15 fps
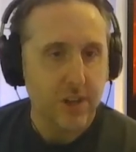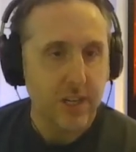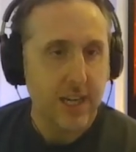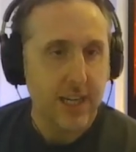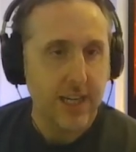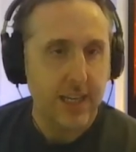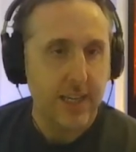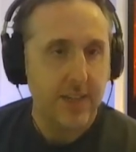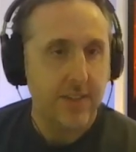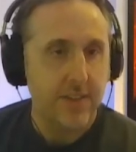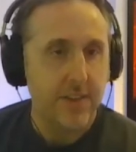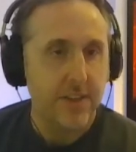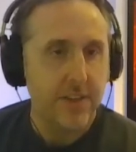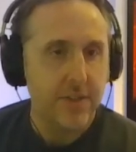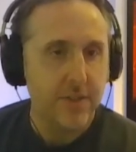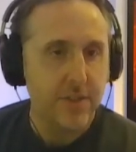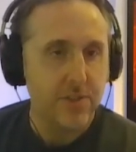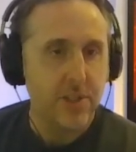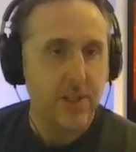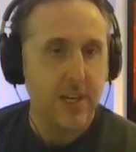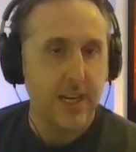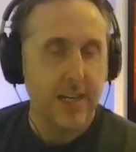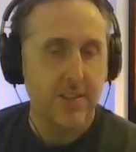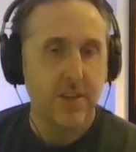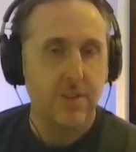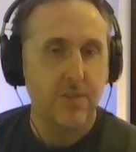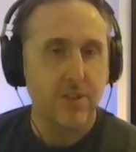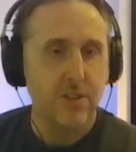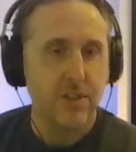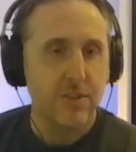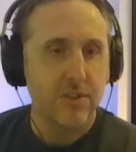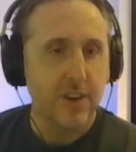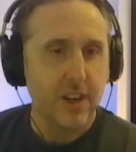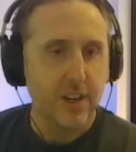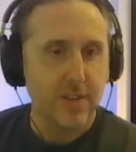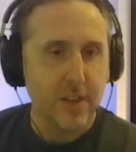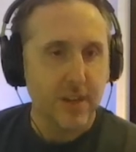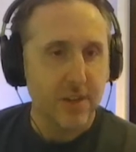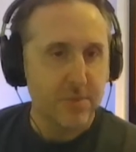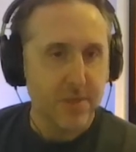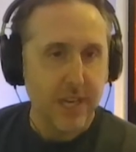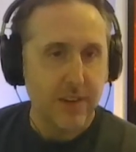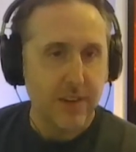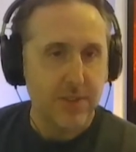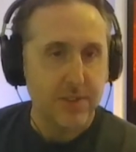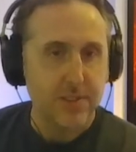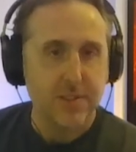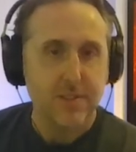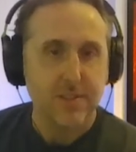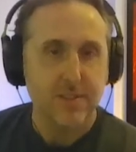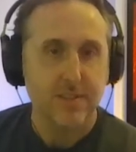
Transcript: look like in the near future as Unreal 5 comes out.